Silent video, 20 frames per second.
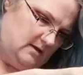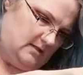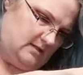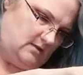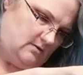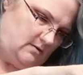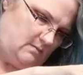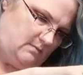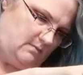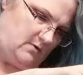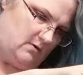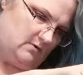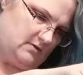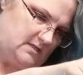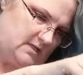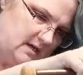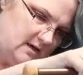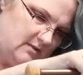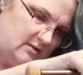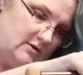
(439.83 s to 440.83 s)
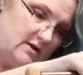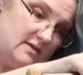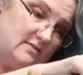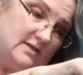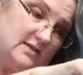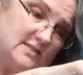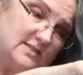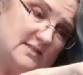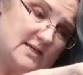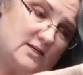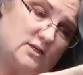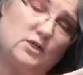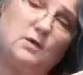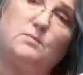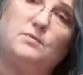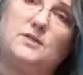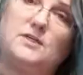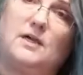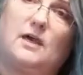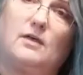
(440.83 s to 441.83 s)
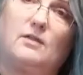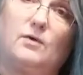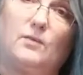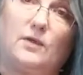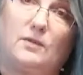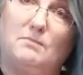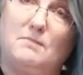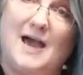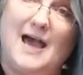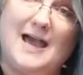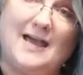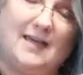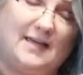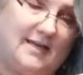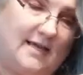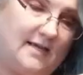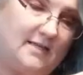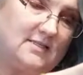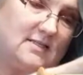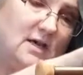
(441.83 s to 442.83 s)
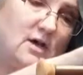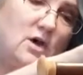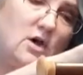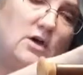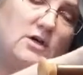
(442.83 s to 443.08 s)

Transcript: So close together. And this is actually put together with magnets